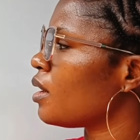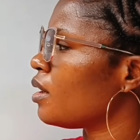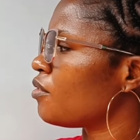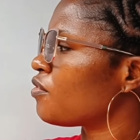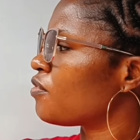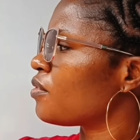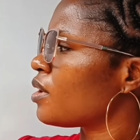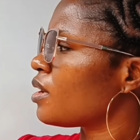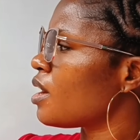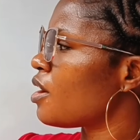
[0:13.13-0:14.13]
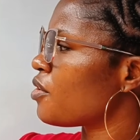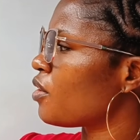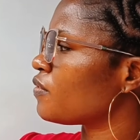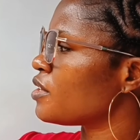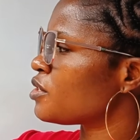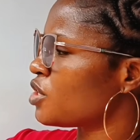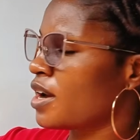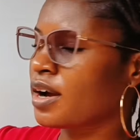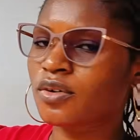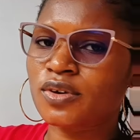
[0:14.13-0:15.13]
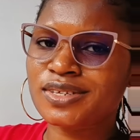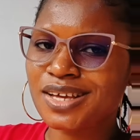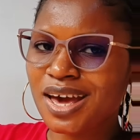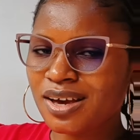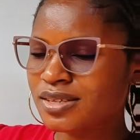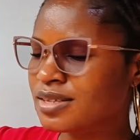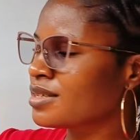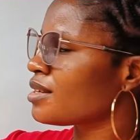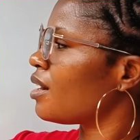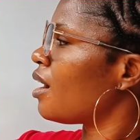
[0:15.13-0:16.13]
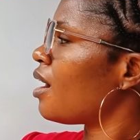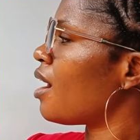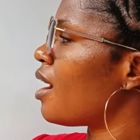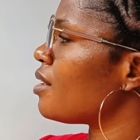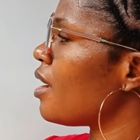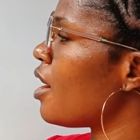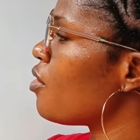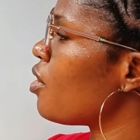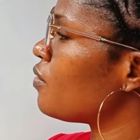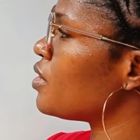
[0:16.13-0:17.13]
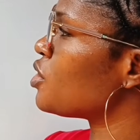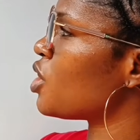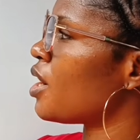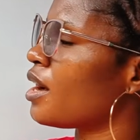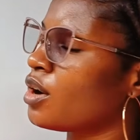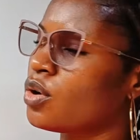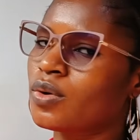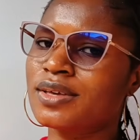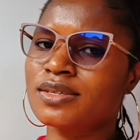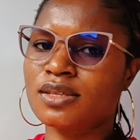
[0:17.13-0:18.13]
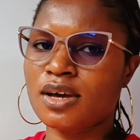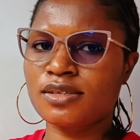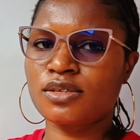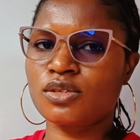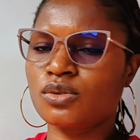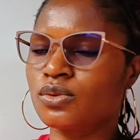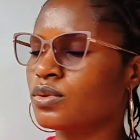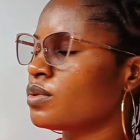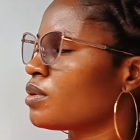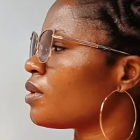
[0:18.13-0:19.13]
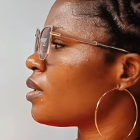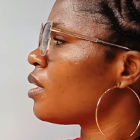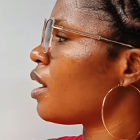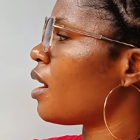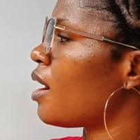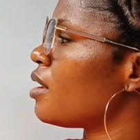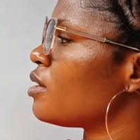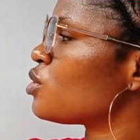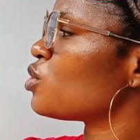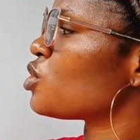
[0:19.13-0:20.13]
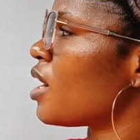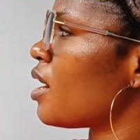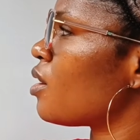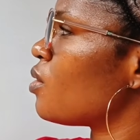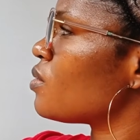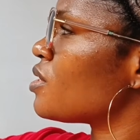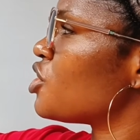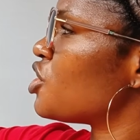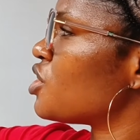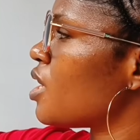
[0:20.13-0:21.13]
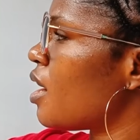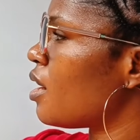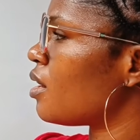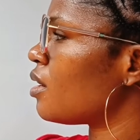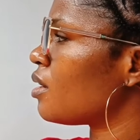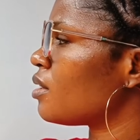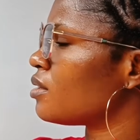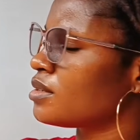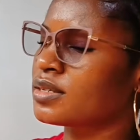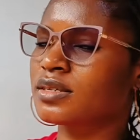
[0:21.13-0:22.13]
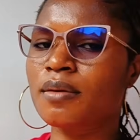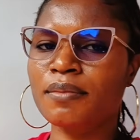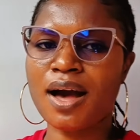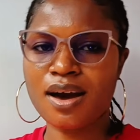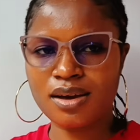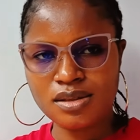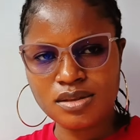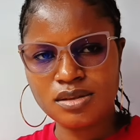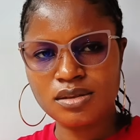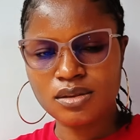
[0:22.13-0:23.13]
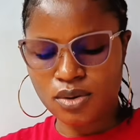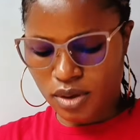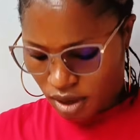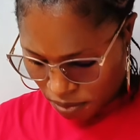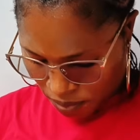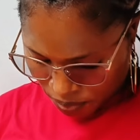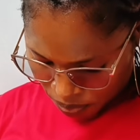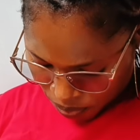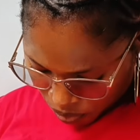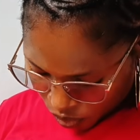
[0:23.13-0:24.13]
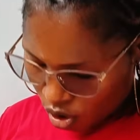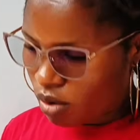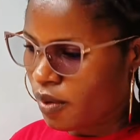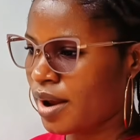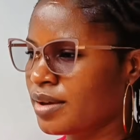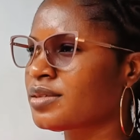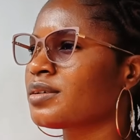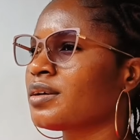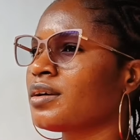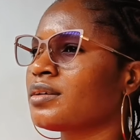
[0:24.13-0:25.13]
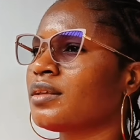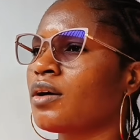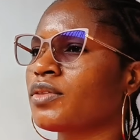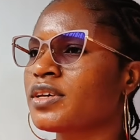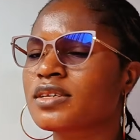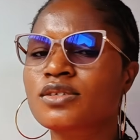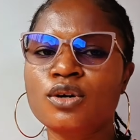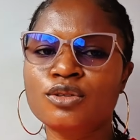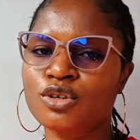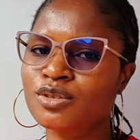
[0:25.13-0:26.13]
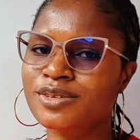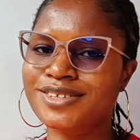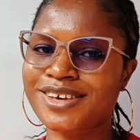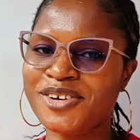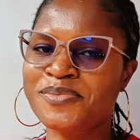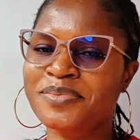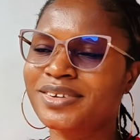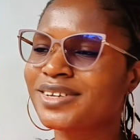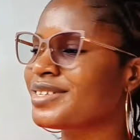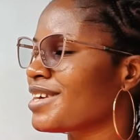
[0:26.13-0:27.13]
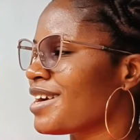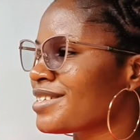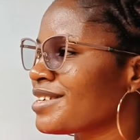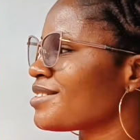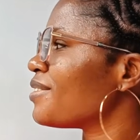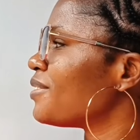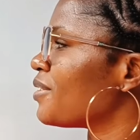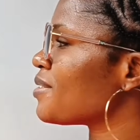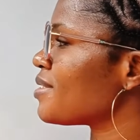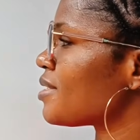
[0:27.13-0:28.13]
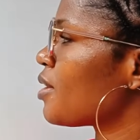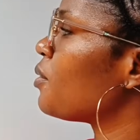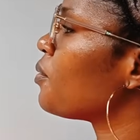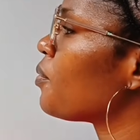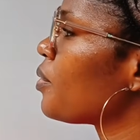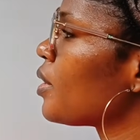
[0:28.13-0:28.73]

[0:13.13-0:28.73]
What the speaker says: if area of this triangle is 8 and the area of this triangle is 32 and the two triangles share the same height. Okay, all right. Now this is not drawn to scale, please. Yes, it's not drawn to scale.